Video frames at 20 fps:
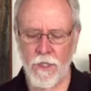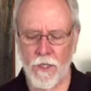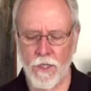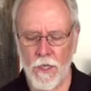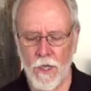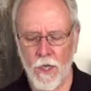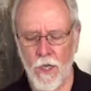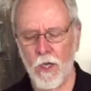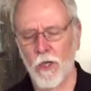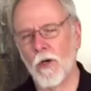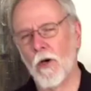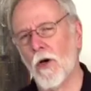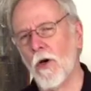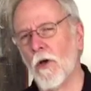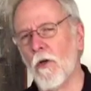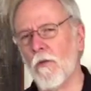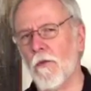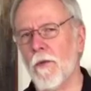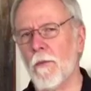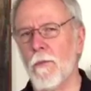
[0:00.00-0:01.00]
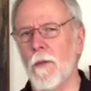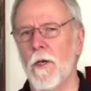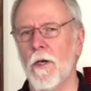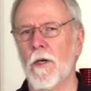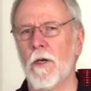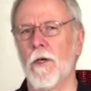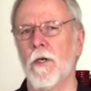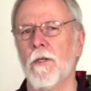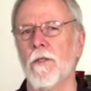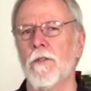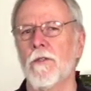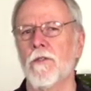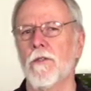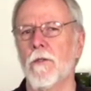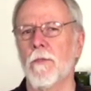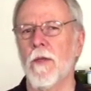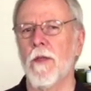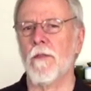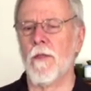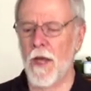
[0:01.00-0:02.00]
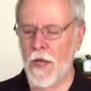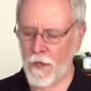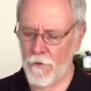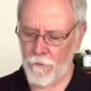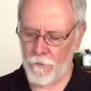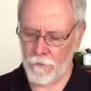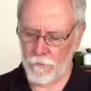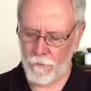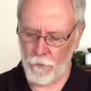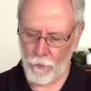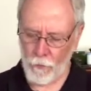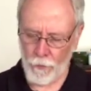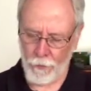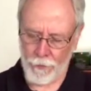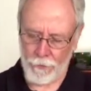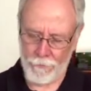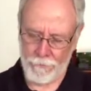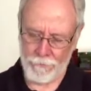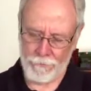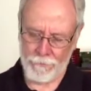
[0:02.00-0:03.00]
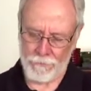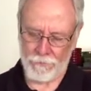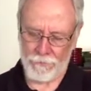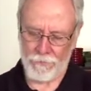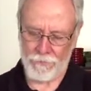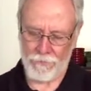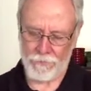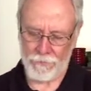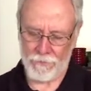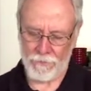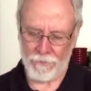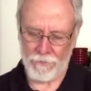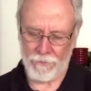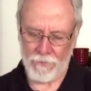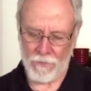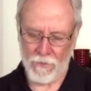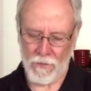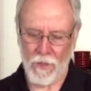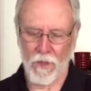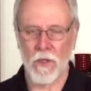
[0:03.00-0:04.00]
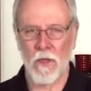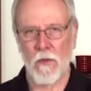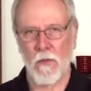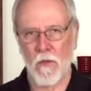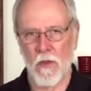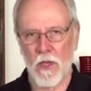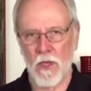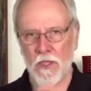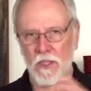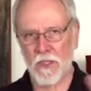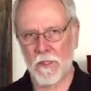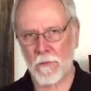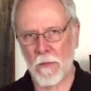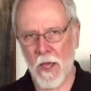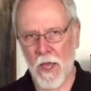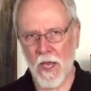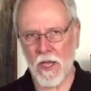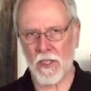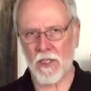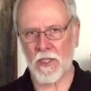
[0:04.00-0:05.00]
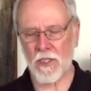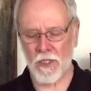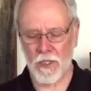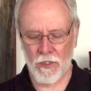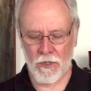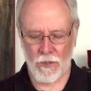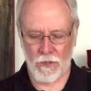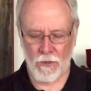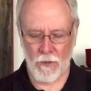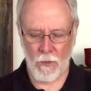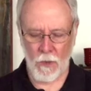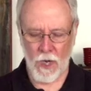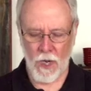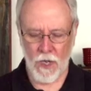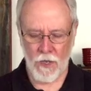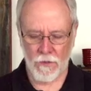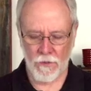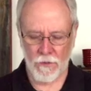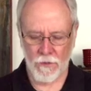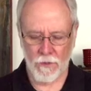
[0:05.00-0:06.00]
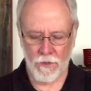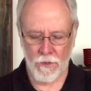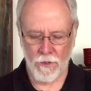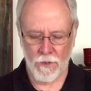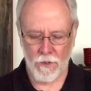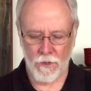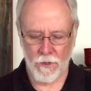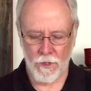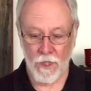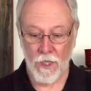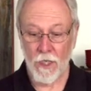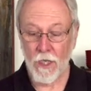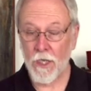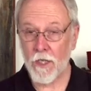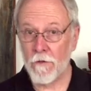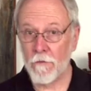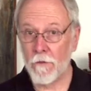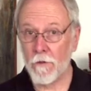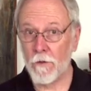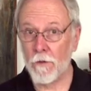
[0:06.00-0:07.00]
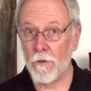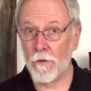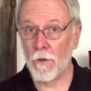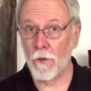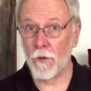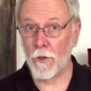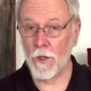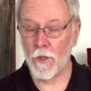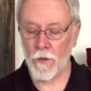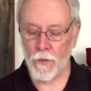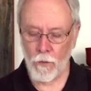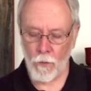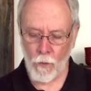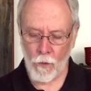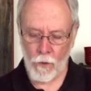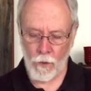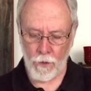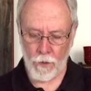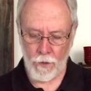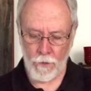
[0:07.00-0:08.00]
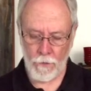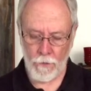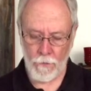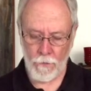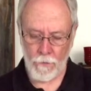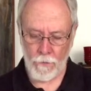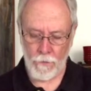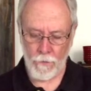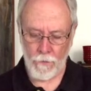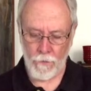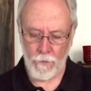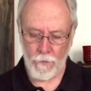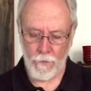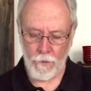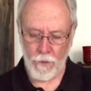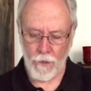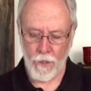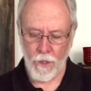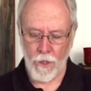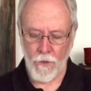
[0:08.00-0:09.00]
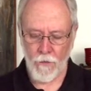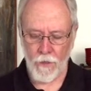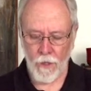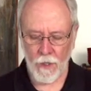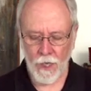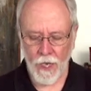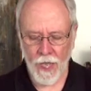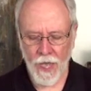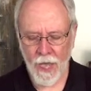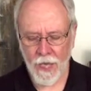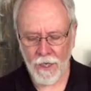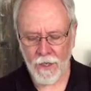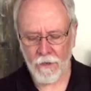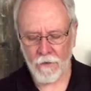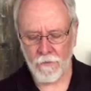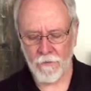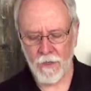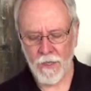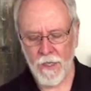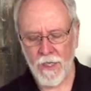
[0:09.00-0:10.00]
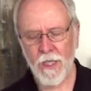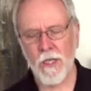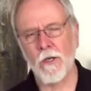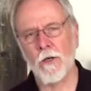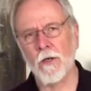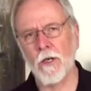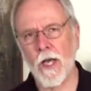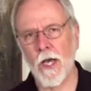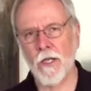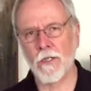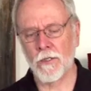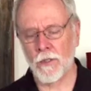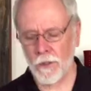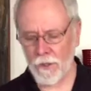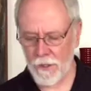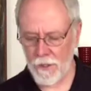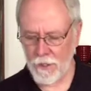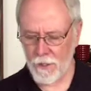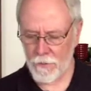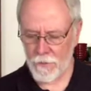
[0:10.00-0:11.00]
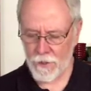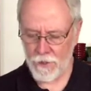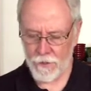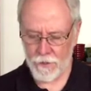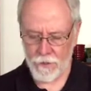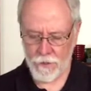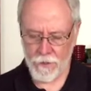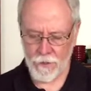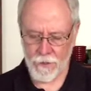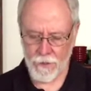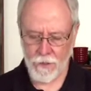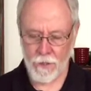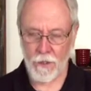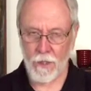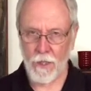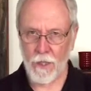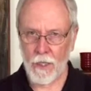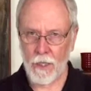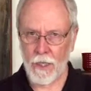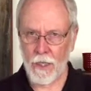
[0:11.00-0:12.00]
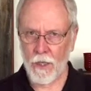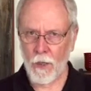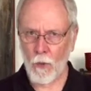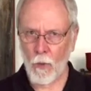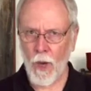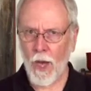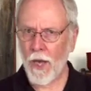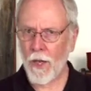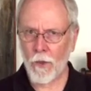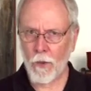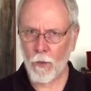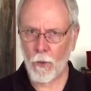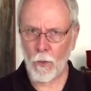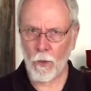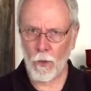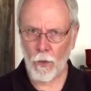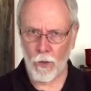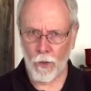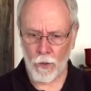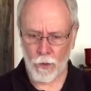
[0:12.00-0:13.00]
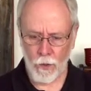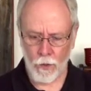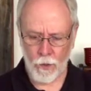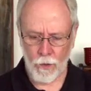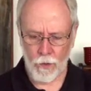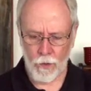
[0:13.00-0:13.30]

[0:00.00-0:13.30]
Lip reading: he calls Americans to be thankful for. The expansion into the West, even during the war. The lack of international enemies and a wider war,